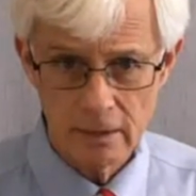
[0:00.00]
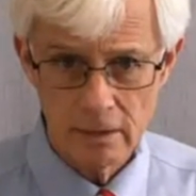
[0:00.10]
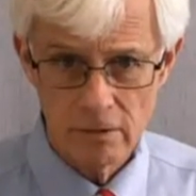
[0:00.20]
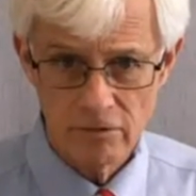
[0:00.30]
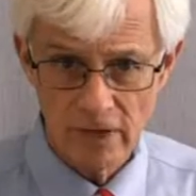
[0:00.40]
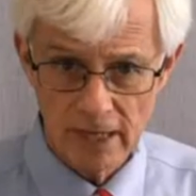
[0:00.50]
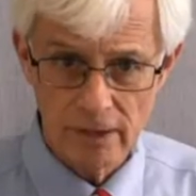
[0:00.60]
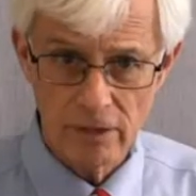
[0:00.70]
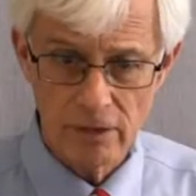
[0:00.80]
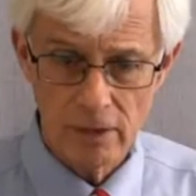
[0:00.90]

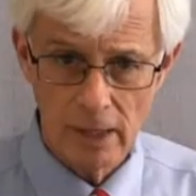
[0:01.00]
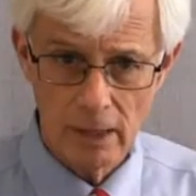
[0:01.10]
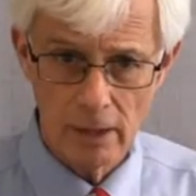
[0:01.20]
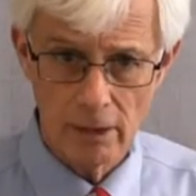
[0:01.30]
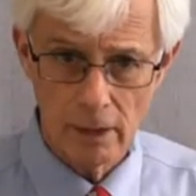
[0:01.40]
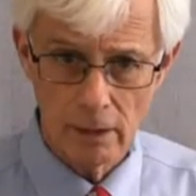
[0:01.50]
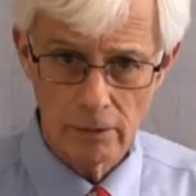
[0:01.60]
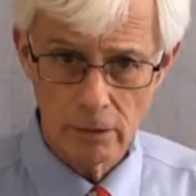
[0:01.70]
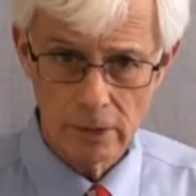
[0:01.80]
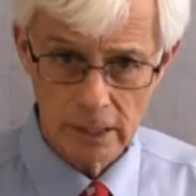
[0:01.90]
Faith
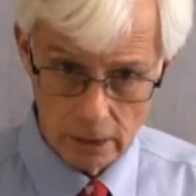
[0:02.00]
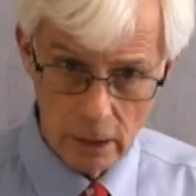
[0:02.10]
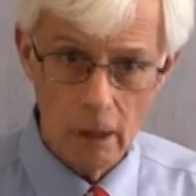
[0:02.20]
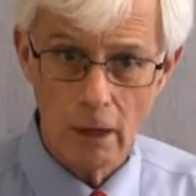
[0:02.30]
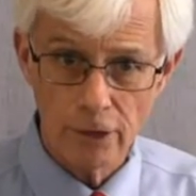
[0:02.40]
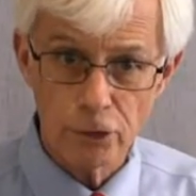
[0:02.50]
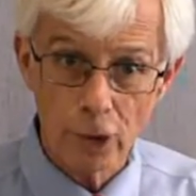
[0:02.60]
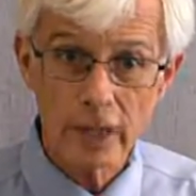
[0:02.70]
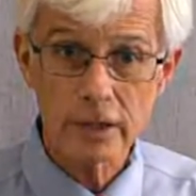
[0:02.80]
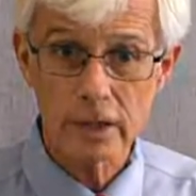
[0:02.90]
in God,
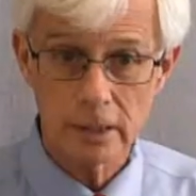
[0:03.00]
trust in